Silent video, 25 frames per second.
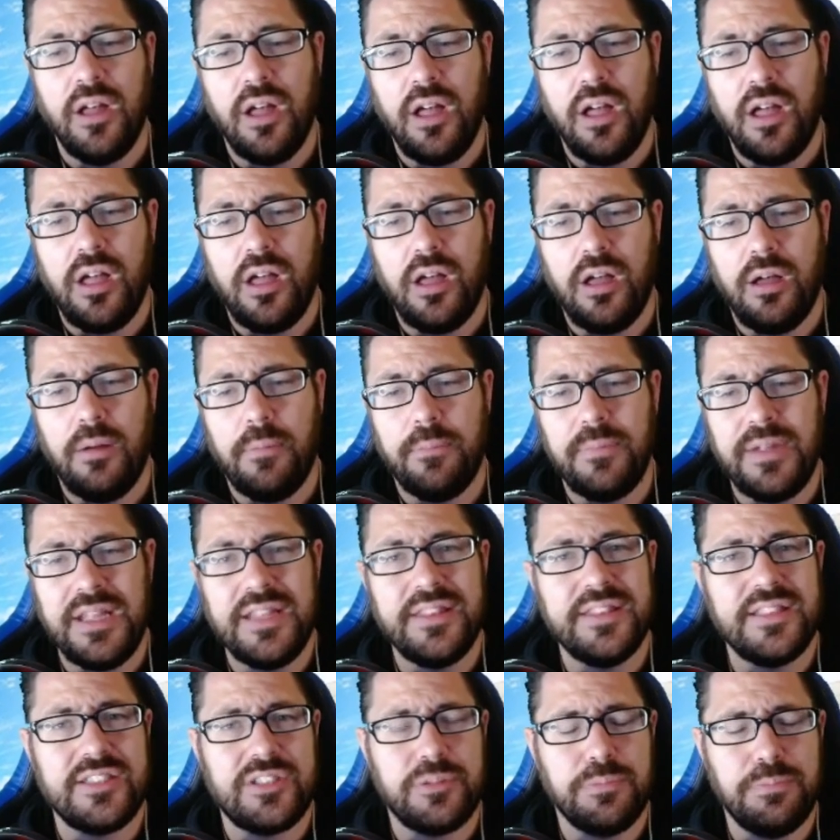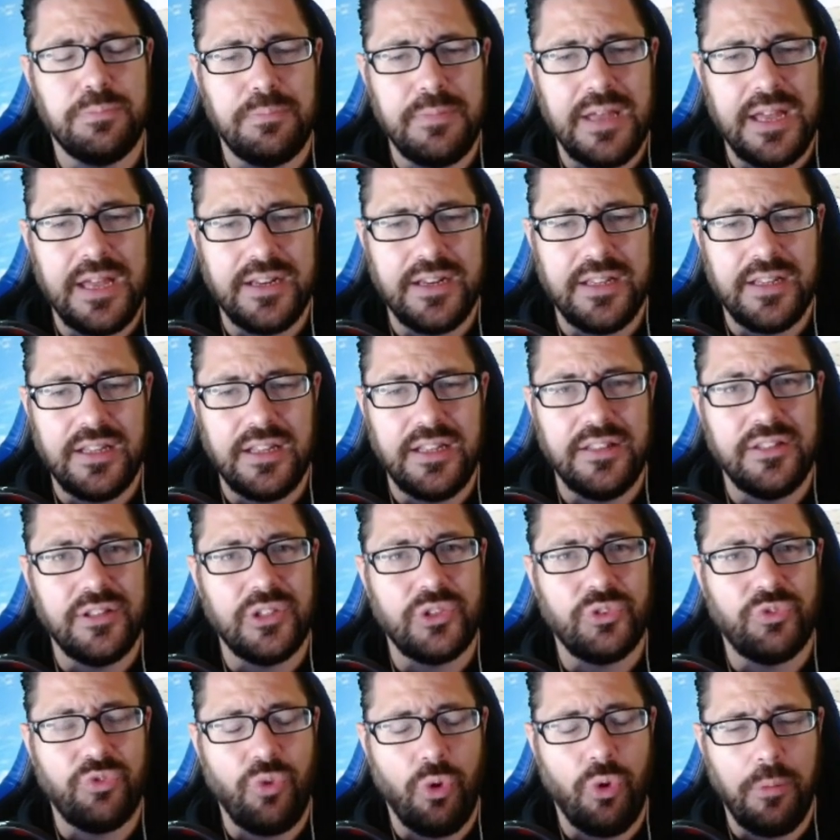um, in this meta, in this
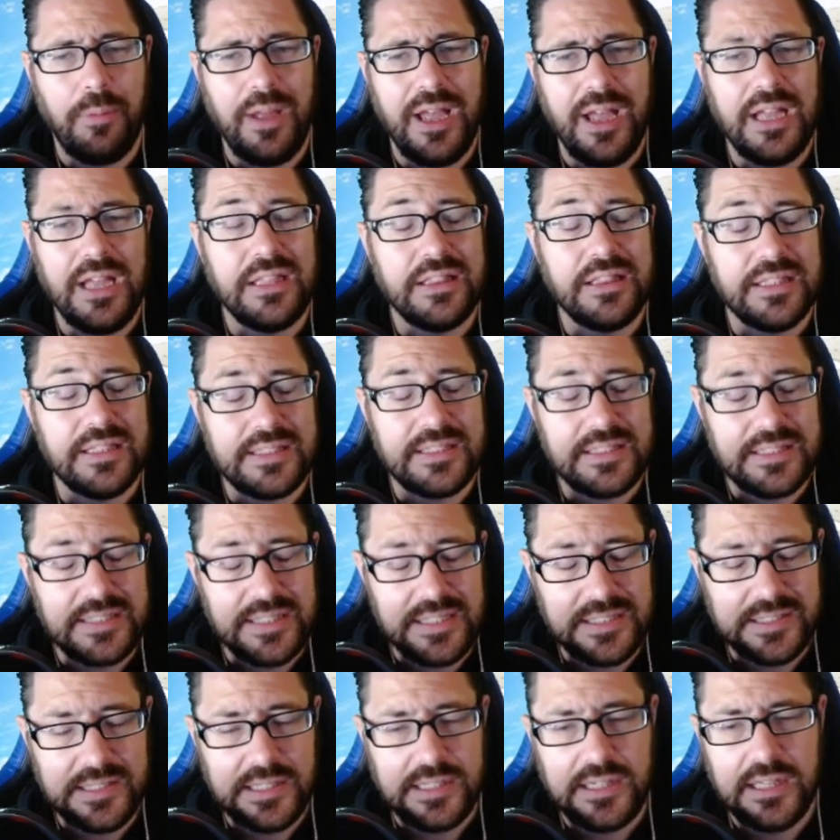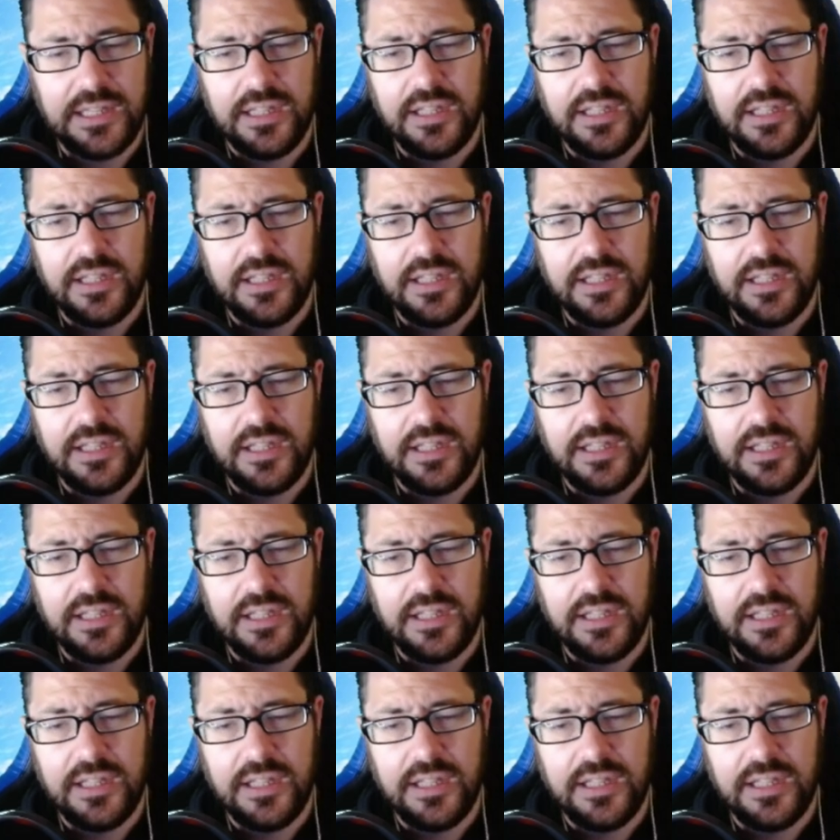format, in this season,